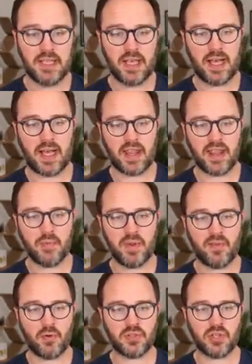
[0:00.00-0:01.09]
Uh, and then we've
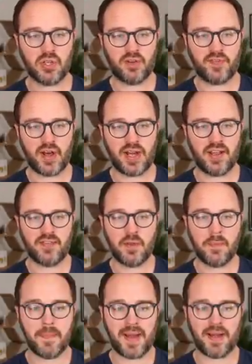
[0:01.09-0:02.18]
also got finally a few
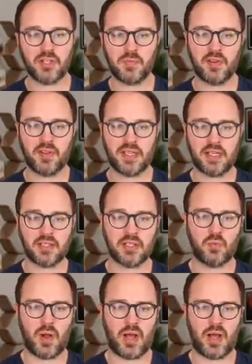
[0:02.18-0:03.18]
management things as well,